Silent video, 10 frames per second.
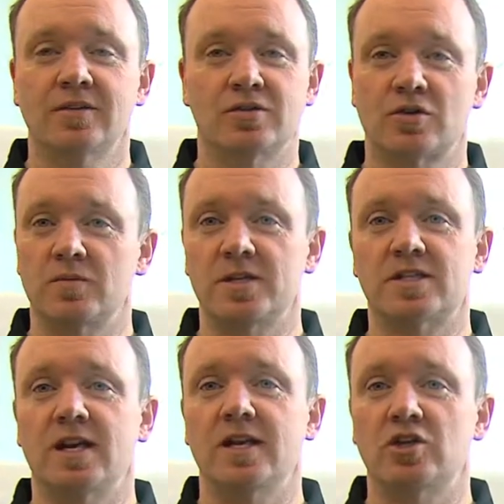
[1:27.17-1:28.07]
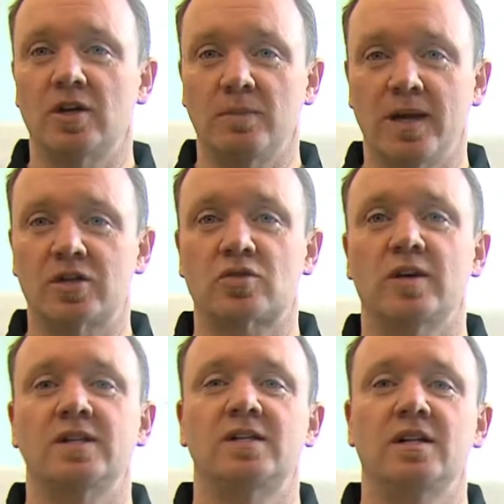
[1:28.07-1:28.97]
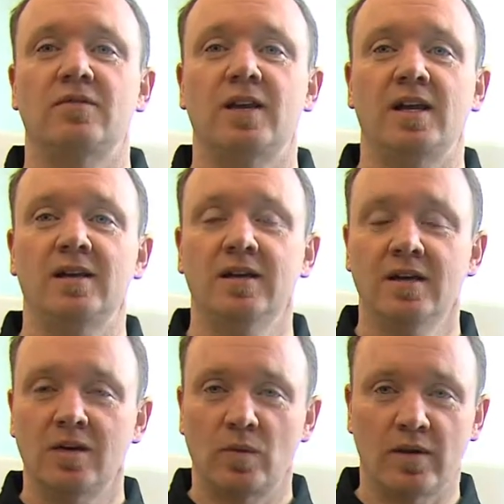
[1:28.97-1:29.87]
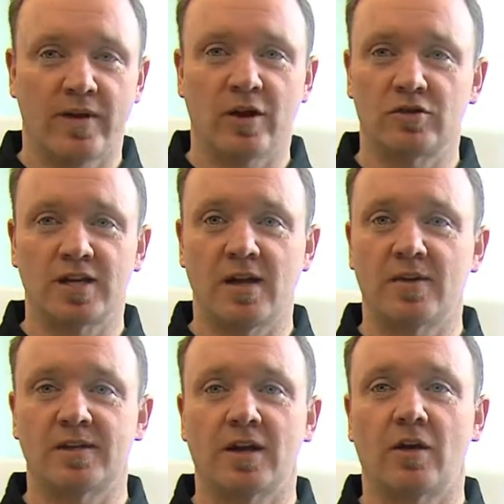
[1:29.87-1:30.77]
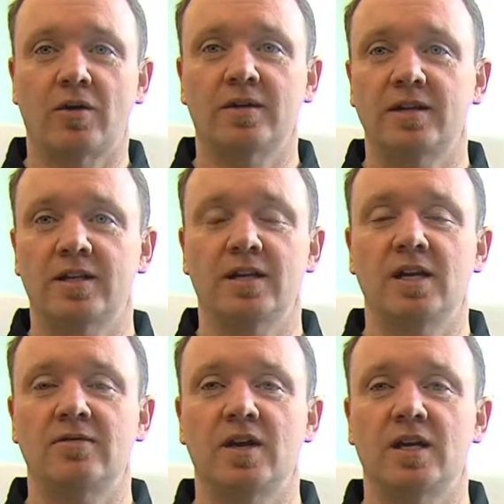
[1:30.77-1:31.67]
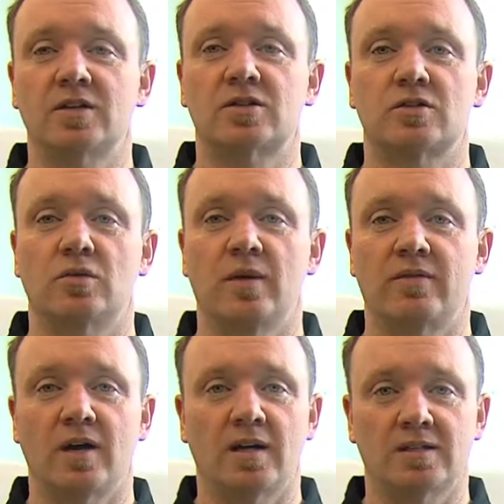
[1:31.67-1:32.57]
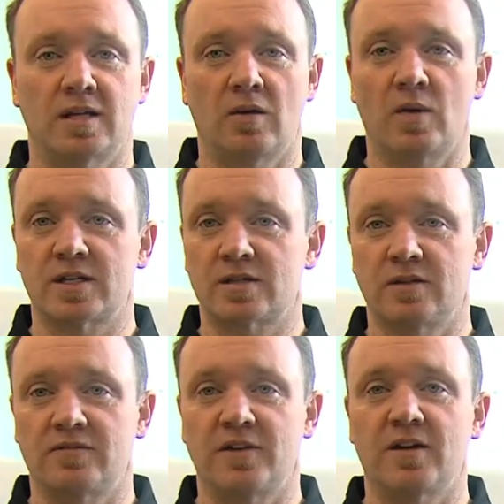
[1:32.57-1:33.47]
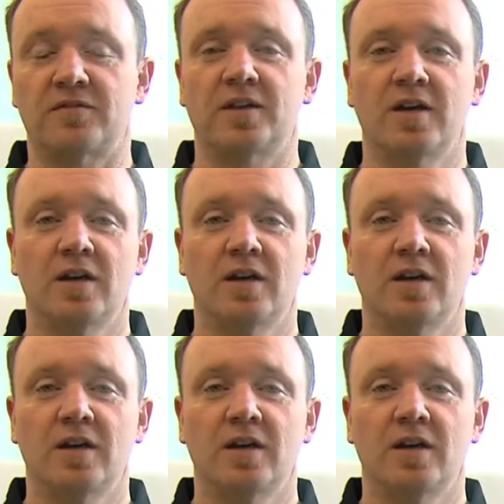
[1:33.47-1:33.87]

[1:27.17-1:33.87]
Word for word: There's going to be staging, big screen TV. We have entertainment there in the evenings. So we've got uh, West of the Fifth.